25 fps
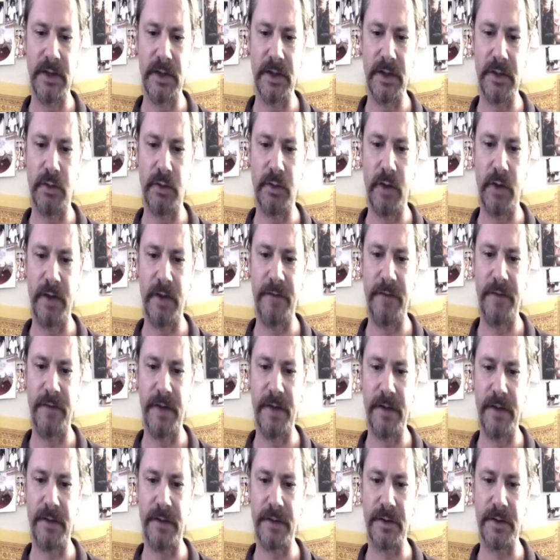the
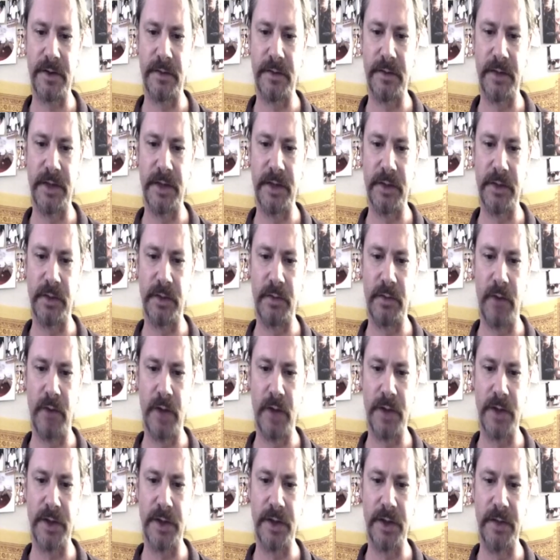25th or something is when
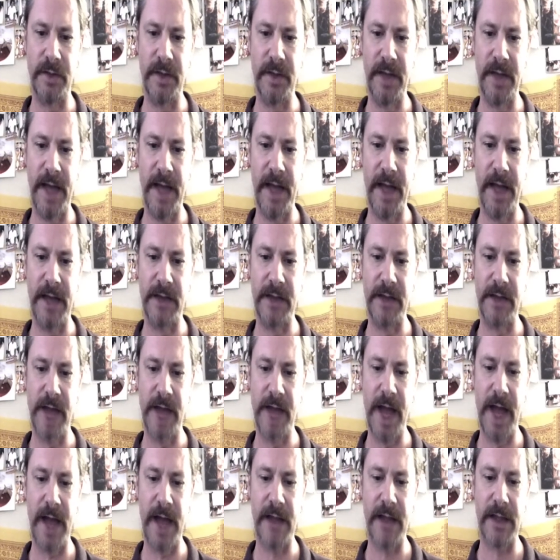Mars is going to be at
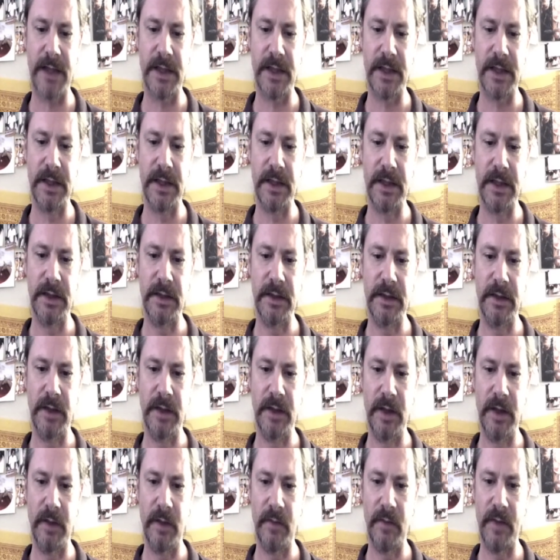exact, you
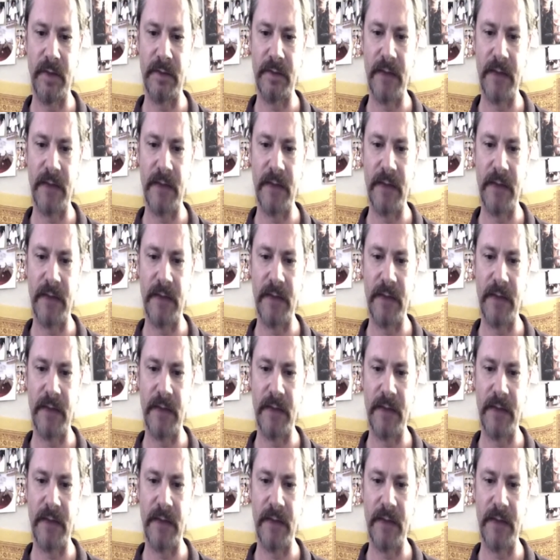know,